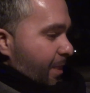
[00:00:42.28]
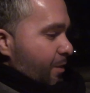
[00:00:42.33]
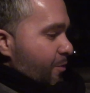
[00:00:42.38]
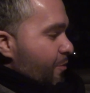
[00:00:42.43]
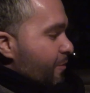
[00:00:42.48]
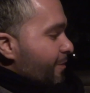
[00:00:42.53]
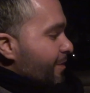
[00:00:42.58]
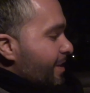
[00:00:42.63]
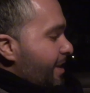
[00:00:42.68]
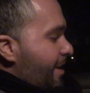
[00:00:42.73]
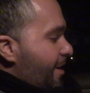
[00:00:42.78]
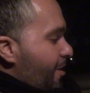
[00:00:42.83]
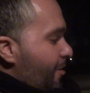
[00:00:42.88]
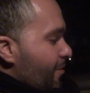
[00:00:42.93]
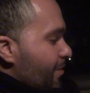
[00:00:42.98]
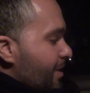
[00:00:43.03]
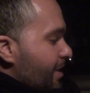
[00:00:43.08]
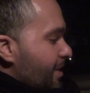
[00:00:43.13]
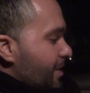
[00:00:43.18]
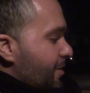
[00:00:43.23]
You've
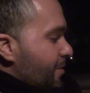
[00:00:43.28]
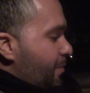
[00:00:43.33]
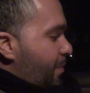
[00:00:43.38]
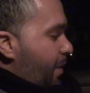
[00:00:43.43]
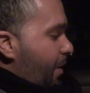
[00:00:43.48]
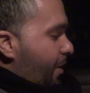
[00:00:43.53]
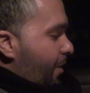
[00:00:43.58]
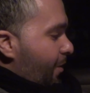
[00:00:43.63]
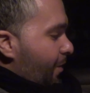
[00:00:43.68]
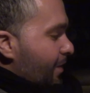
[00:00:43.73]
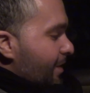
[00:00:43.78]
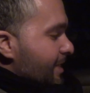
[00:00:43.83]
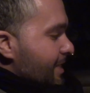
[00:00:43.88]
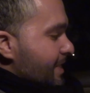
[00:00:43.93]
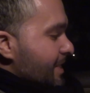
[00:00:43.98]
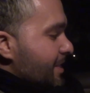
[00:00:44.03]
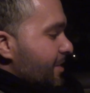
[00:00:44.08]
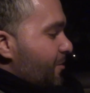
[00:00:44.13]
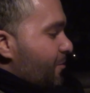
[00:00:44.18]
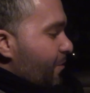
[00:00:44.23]
inherited your
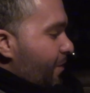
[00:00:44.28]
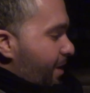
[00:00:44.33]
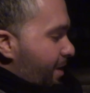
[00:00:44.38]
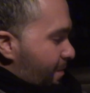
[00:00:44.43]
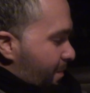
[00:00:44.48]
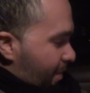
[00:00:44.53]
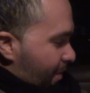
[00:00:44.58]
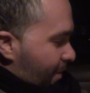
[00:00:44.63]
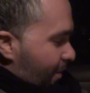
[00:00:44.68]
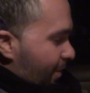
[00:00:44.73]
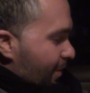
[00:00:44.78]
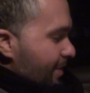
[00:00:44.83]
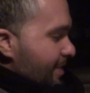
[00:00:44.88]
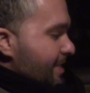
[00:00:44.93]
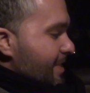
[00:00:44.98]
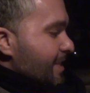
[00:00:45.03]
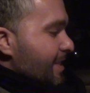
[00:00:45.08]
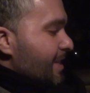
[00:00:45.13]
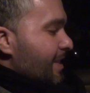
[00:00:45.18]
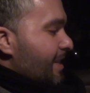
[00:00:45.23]
parents and
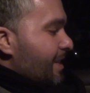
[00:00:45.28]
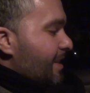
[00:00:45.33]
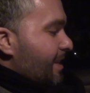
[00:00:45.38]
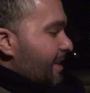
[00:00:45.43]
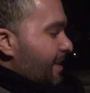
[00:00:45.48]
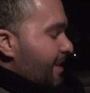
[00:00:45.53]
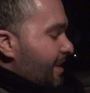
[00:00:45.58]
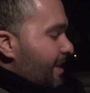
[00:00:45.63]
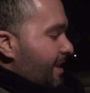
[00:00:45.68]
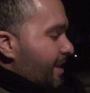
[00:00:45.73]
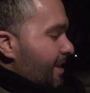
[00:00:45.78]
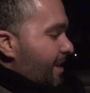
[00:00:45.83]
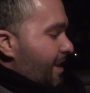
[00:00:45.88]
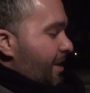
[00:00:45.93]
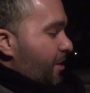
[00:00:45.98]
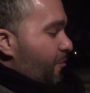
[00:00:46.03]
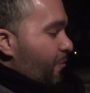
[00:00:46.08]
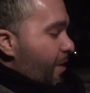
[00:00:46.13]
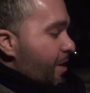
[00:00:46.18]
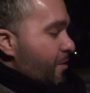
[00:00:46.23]
grandparents
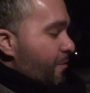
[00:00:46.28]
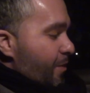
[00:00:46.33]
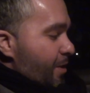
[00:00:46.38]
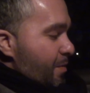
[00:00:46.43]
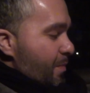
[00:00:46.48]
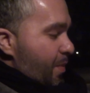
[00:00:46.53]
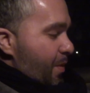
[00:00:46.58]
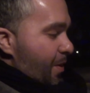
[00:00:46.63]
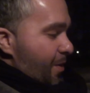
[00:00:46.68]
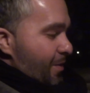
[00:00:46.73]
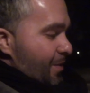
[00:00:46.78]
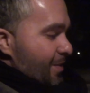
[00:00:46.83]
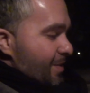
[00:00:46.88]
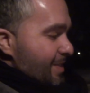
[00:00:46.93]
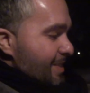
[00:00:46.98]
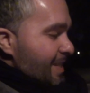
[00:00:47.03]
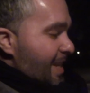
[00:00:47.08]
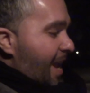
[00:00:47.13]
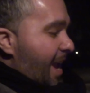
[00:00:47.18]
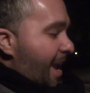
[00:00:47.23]
and
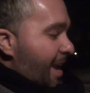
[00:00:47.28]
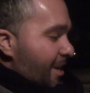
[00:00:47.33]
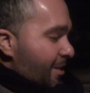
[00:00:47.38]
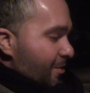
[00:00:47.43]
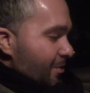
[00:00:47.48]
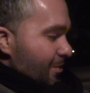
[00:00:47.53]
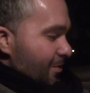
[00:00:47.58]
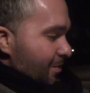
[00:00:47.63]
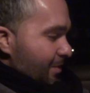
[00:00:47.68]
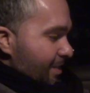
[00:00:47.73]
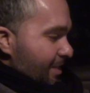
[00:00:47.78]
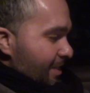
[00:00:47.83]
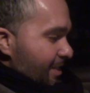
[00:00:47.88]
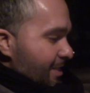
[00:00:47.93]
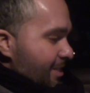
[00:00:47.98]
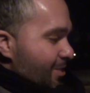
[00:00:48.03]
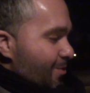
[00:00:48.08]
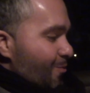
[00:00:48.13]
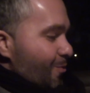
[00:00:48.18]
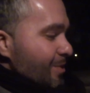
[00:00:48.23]
great-grandparents' anger
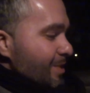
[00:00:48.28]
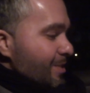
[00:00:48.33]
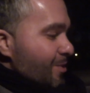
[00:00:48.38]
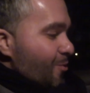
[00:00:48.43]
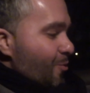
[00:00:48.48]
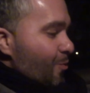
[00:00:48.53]
towards